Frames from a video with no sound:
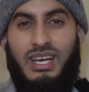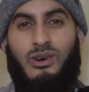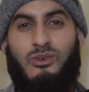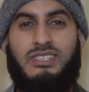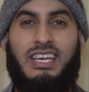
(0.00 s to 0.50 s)

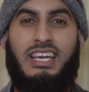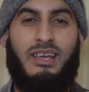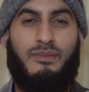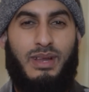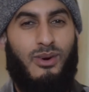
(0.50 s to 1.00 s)
go to the
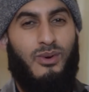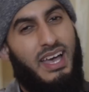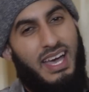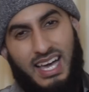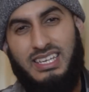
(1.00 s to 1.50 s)
link below
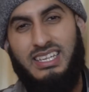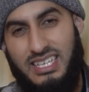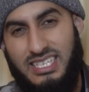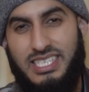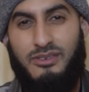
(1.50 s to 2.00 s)
and
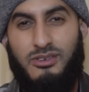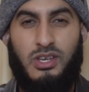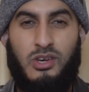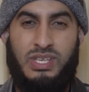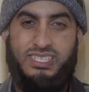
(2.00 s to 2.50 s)
share a
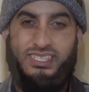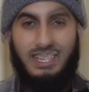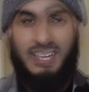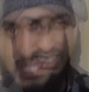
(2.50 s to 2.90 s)
donation.